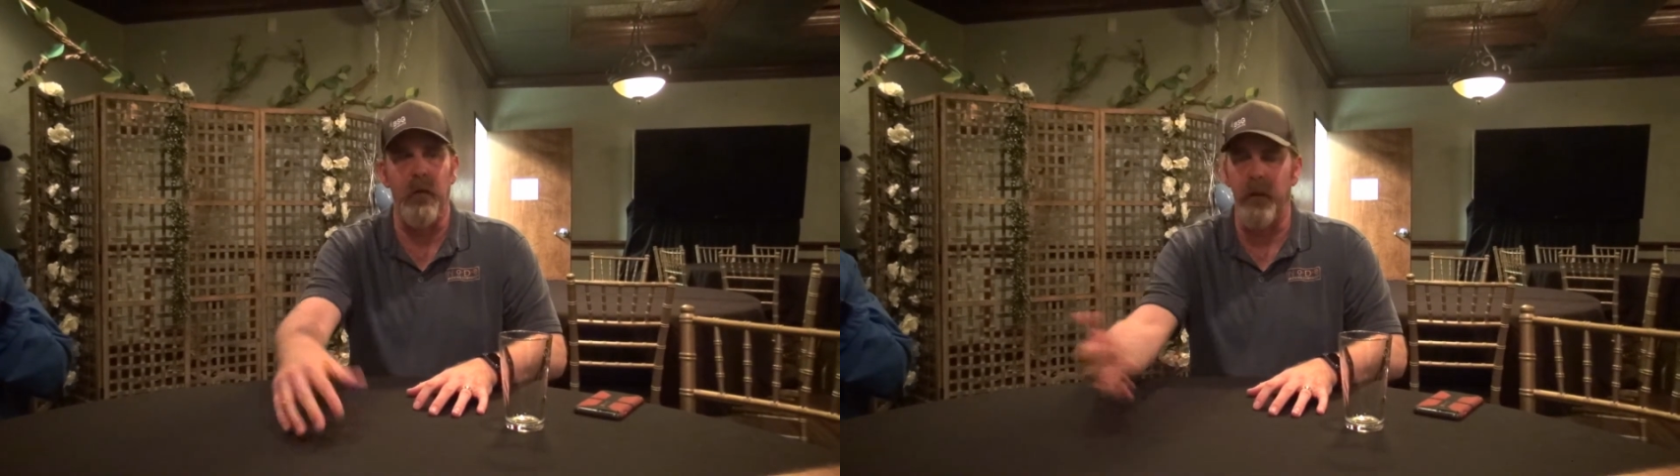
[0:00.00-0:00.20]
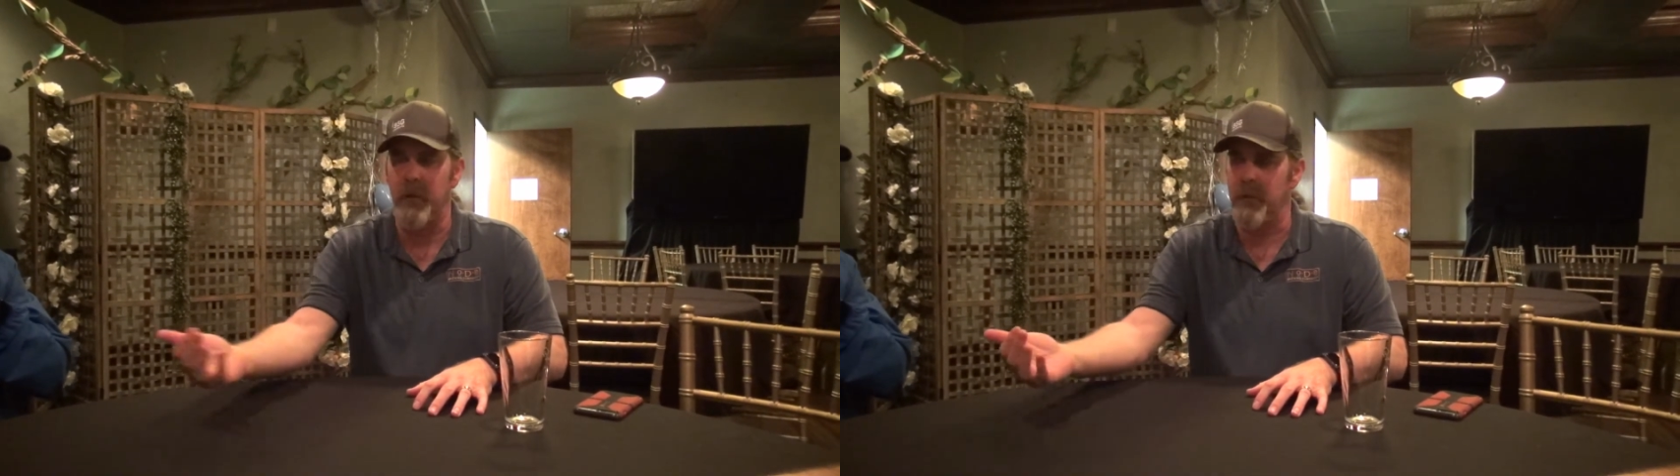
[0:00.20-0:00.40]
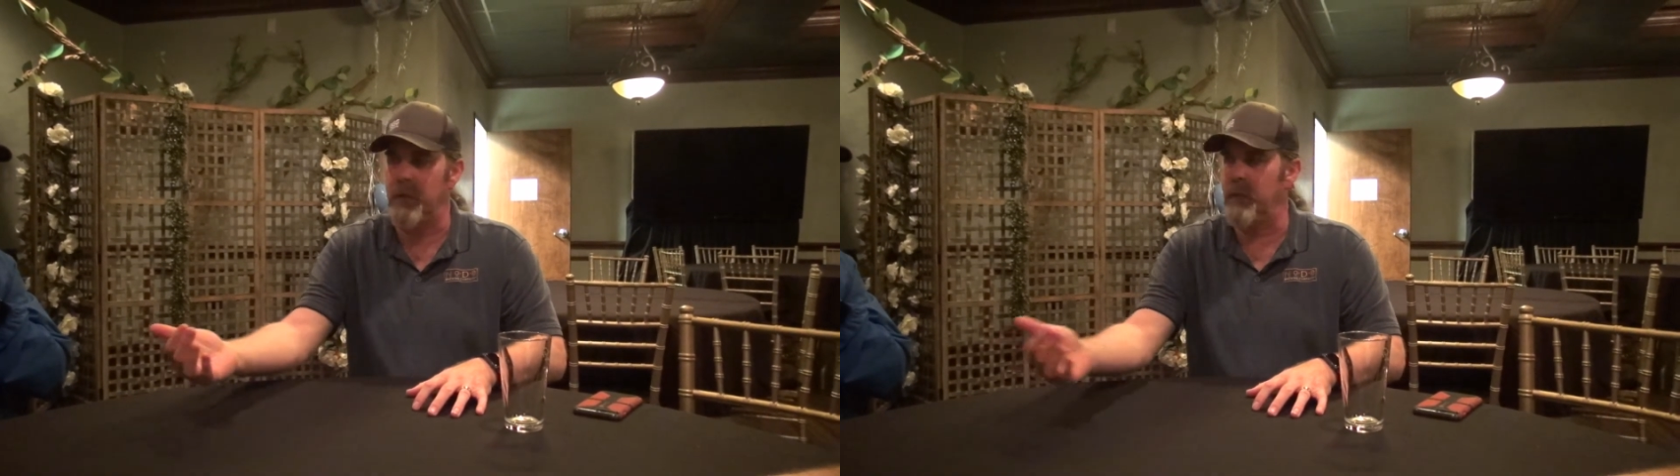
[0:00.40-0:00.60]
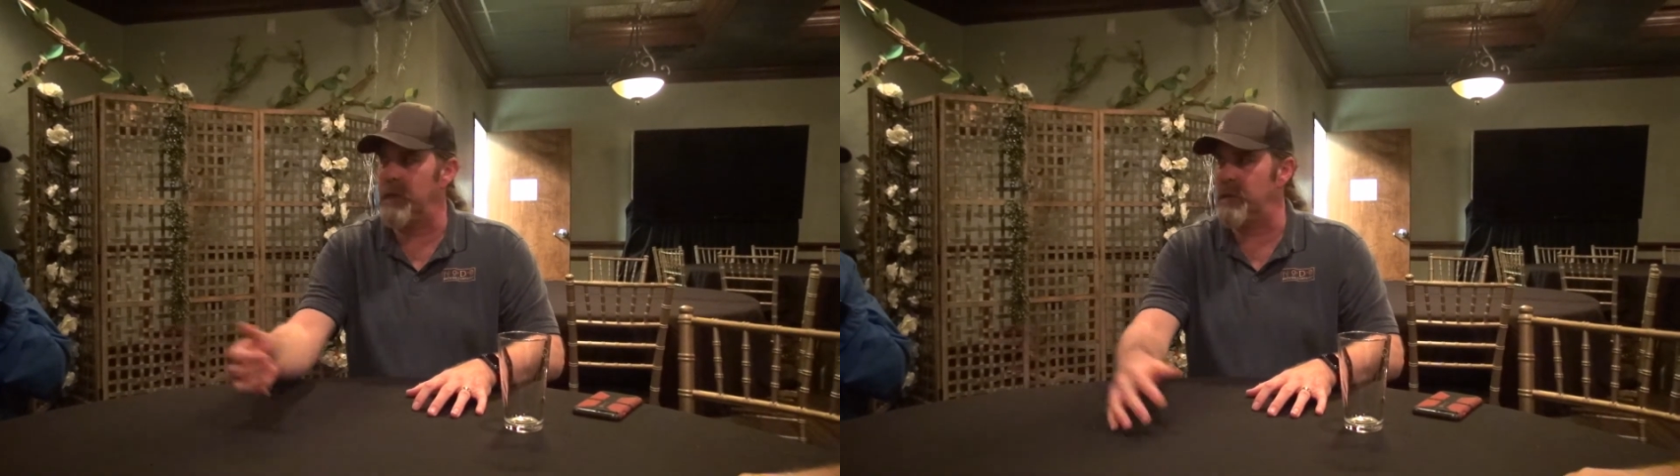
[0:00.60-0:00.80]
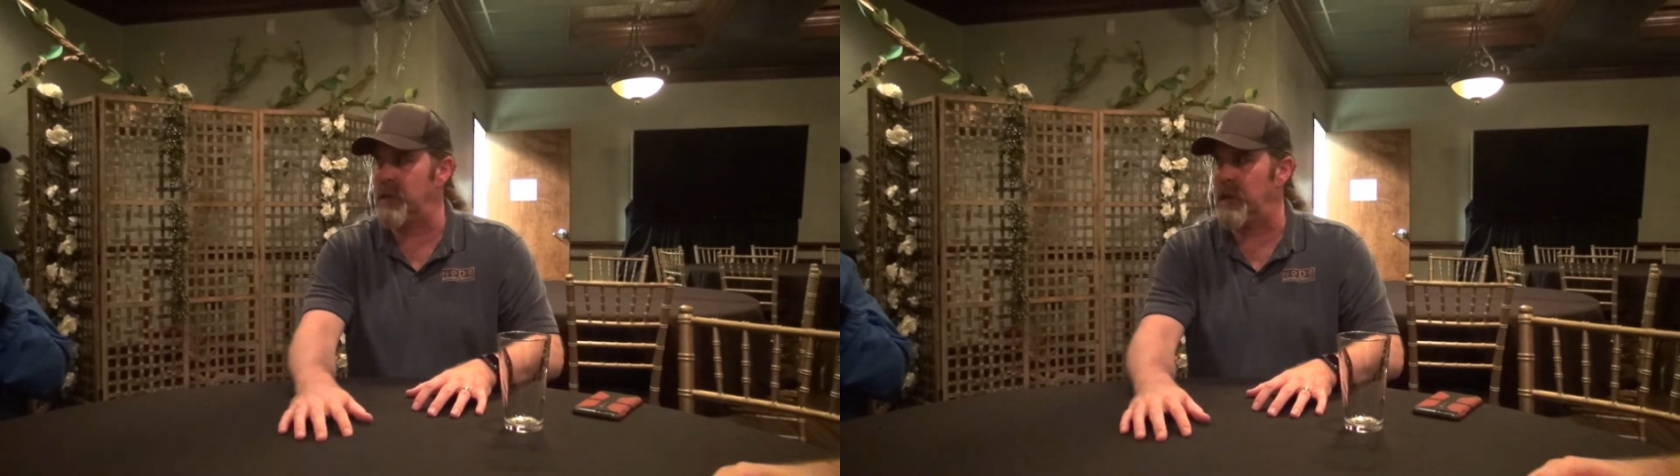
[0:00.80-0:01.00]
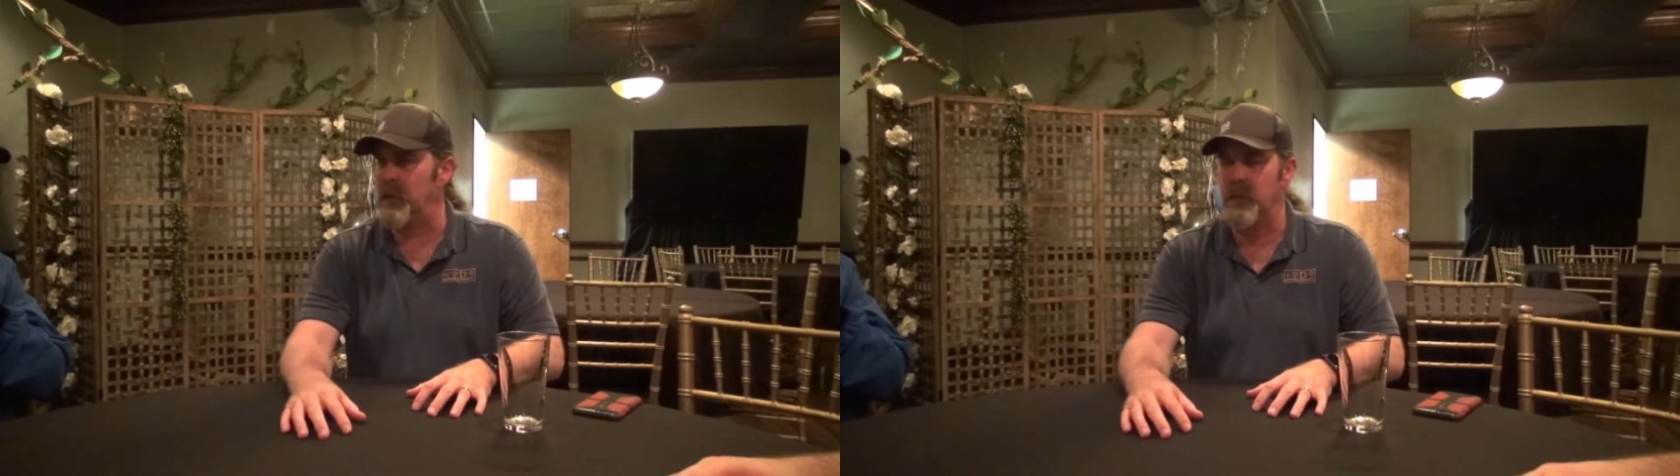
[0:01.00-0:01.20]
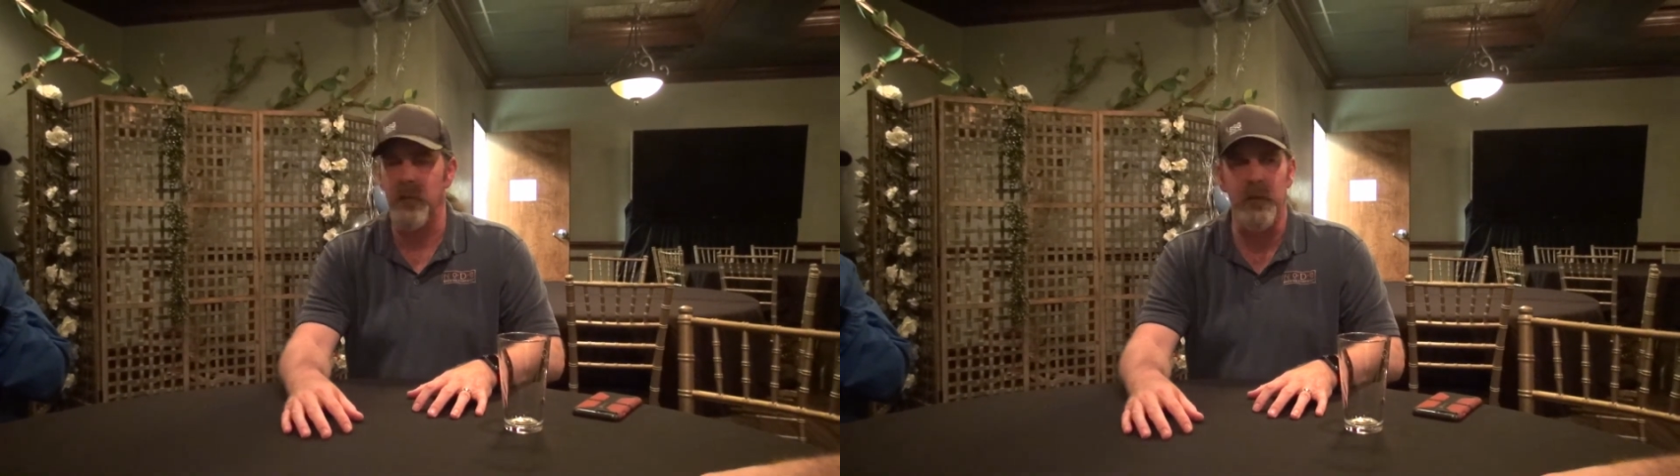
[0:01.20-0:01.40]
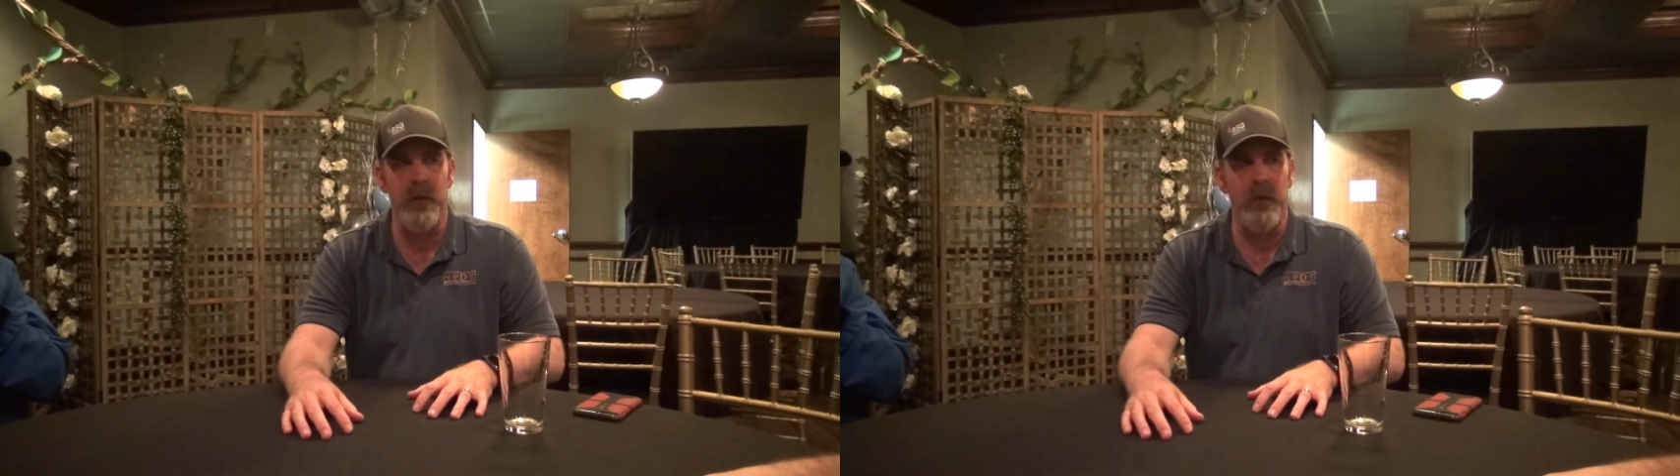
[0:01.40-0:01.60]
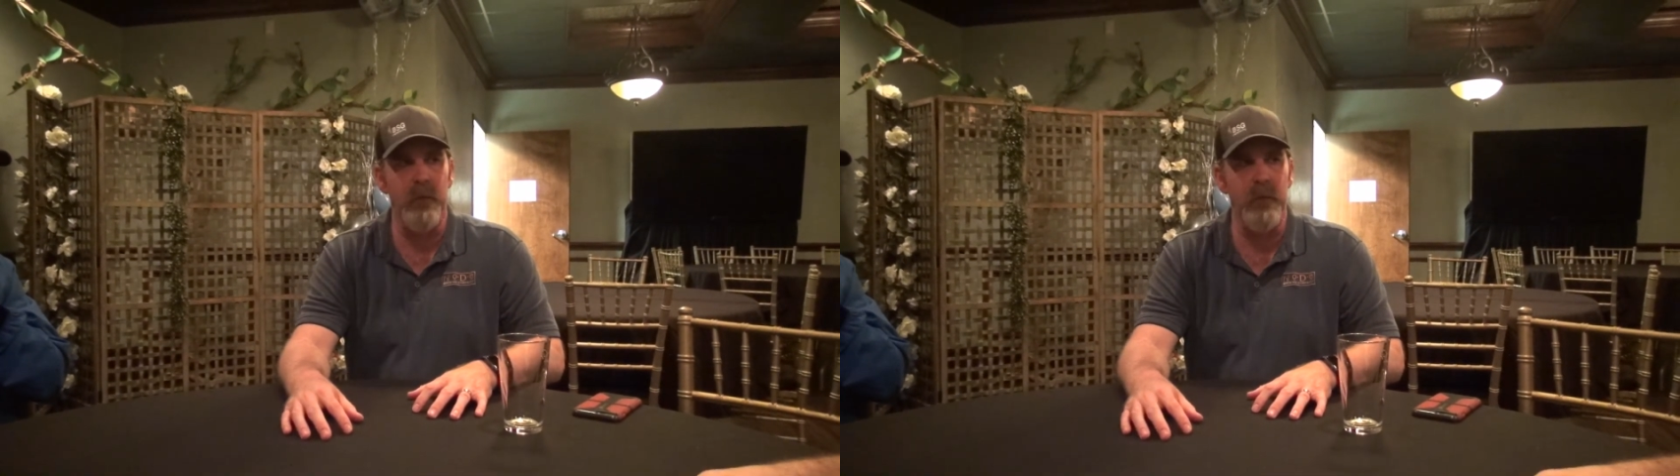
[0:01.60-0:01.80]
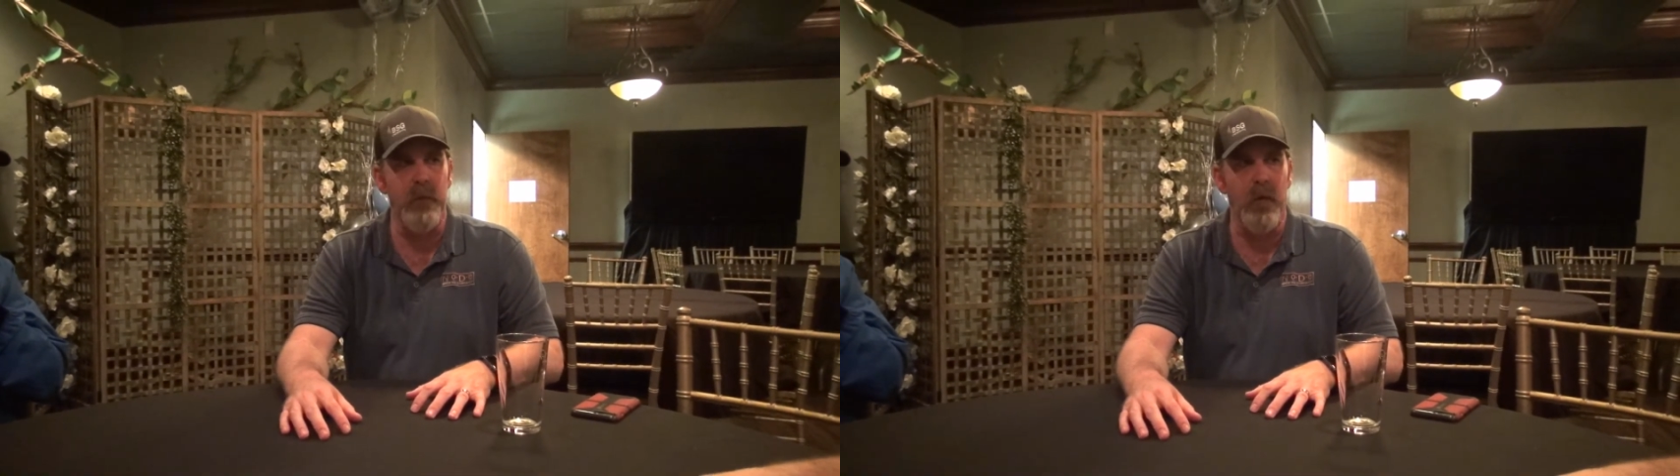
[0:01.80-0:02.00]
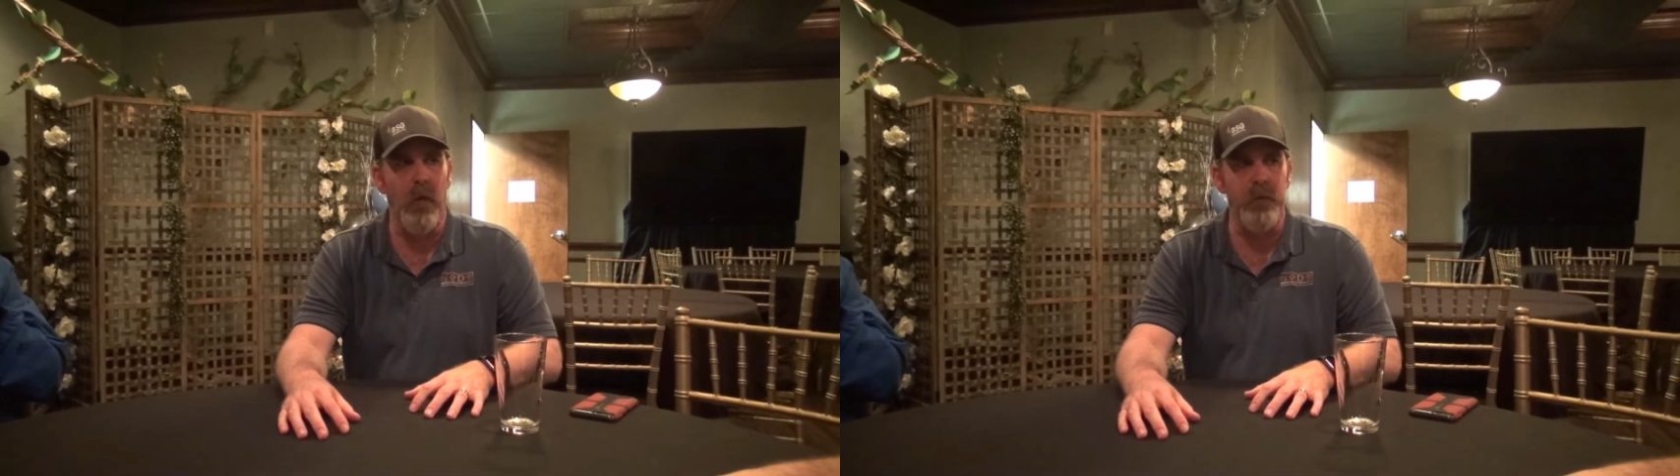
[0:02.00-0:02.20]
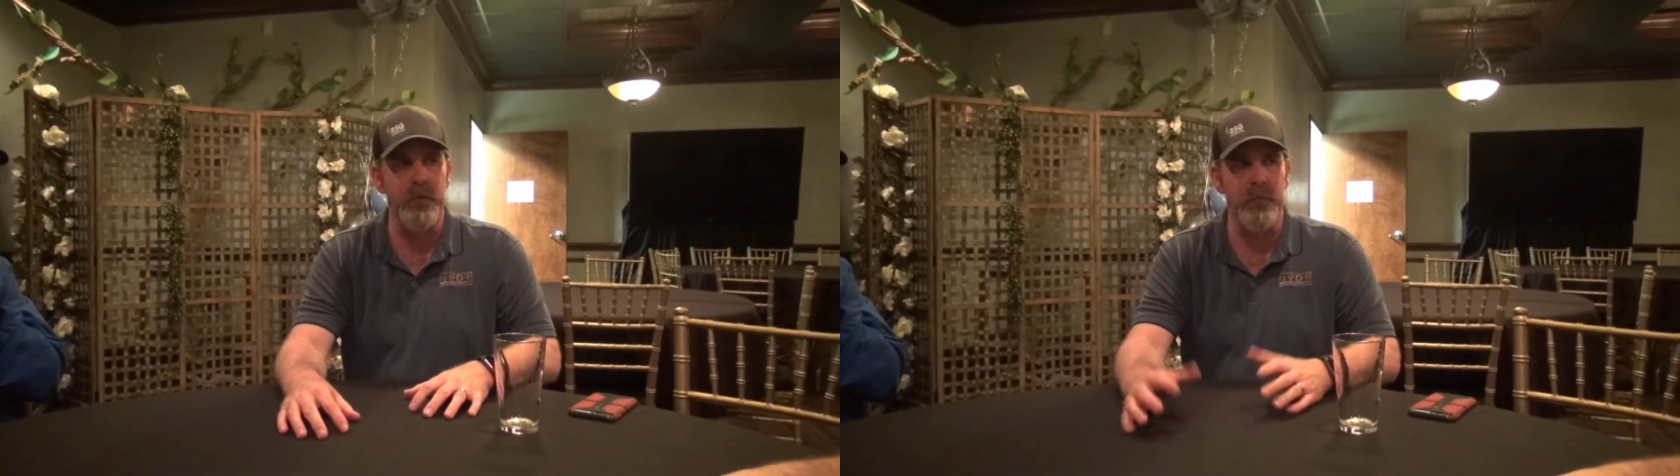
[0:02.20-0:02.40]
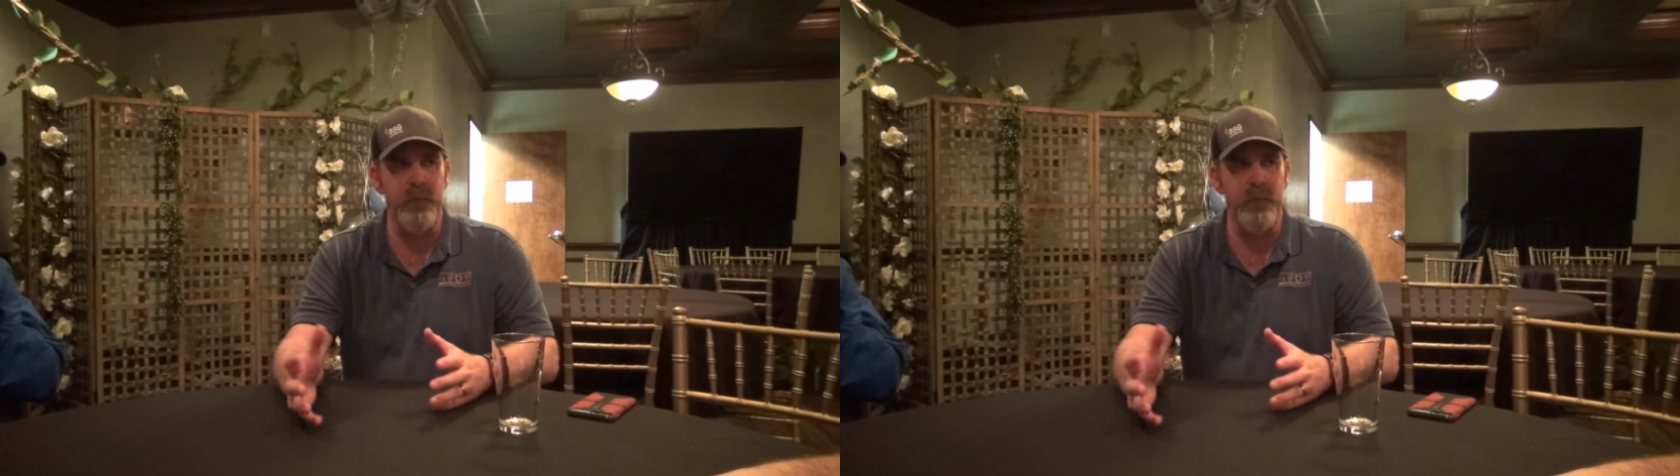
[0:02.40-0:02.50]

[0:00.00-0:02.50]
like like you're saying in Kolsch